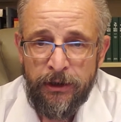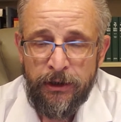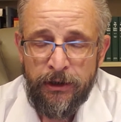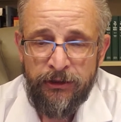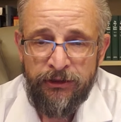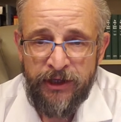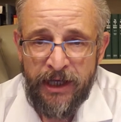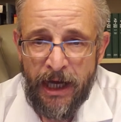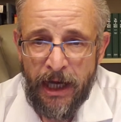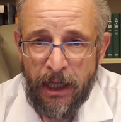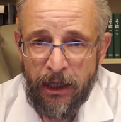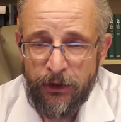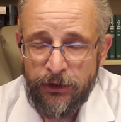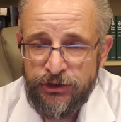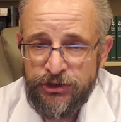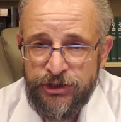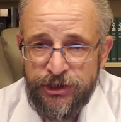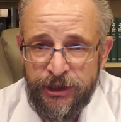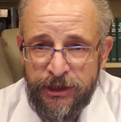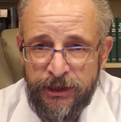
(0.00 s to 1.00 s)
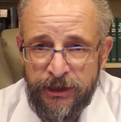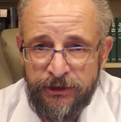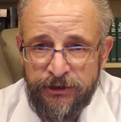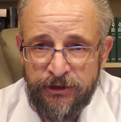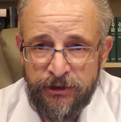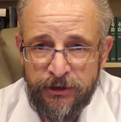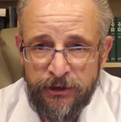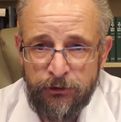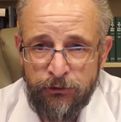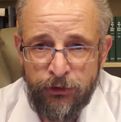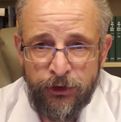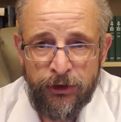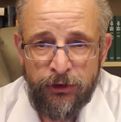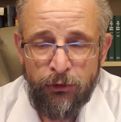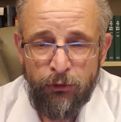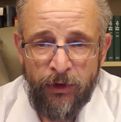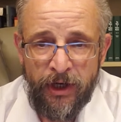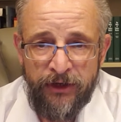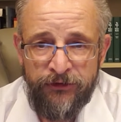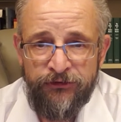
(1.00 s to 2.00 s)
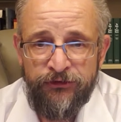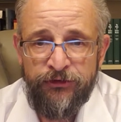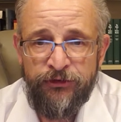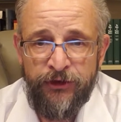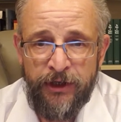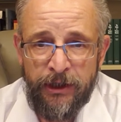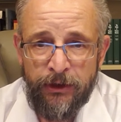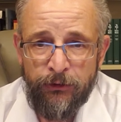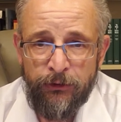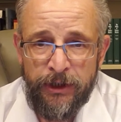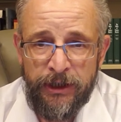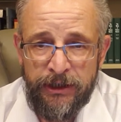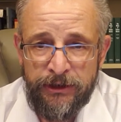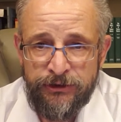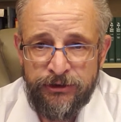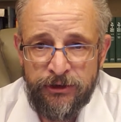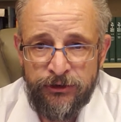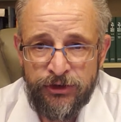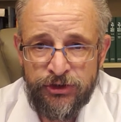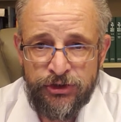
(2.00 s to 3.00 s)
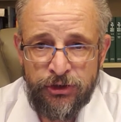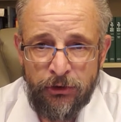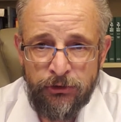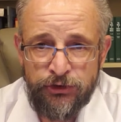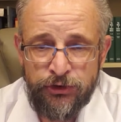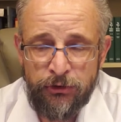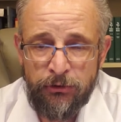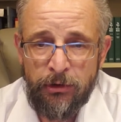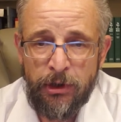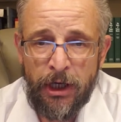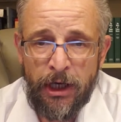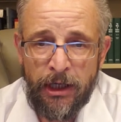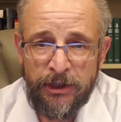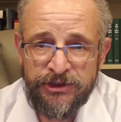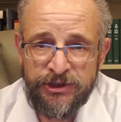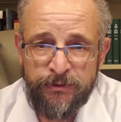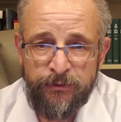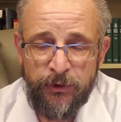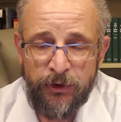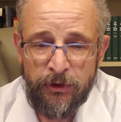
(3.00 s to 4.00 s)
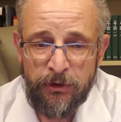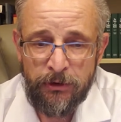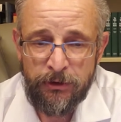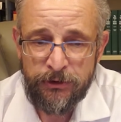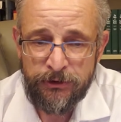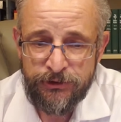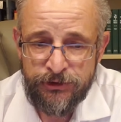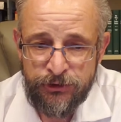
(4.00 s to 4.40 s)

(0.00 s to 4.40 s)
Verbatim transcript: theology to critical race theory to the social gospel